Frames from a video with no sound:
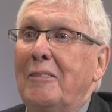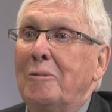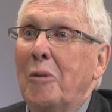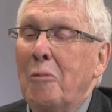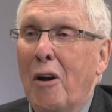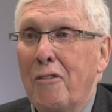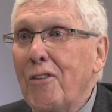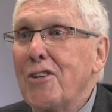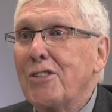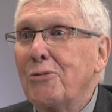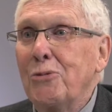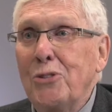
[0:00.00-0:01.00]
But my
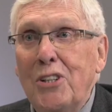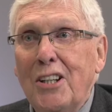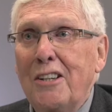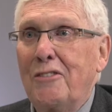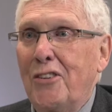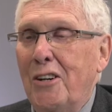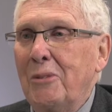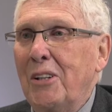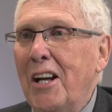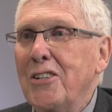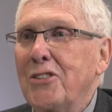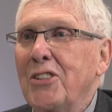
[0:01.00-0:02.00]
first real involvement
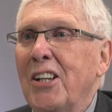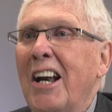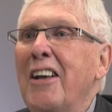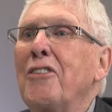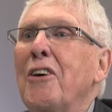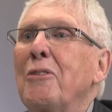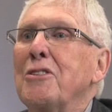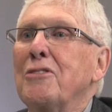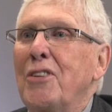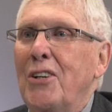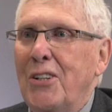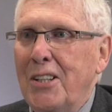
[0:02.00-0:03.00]
in ASHRAE that I thought was
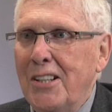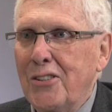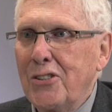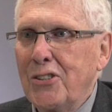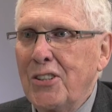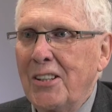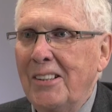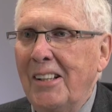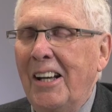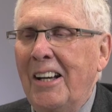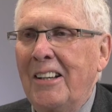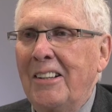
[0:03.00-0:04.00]
very interesting.
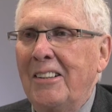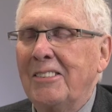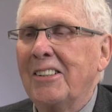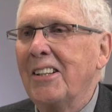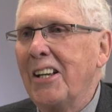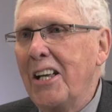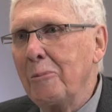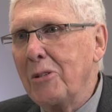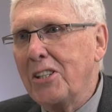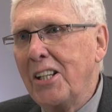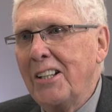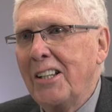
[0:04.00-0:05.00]
Today I'm
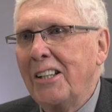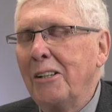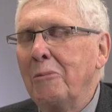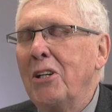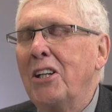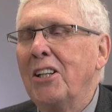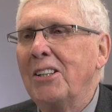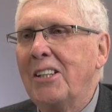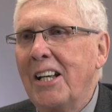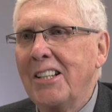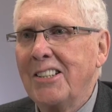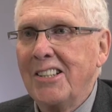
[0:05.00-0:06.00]
attending a meeting in
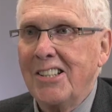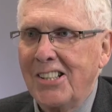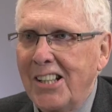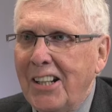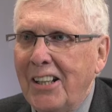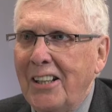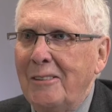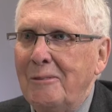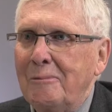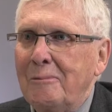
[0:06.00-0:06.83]
Kansas City.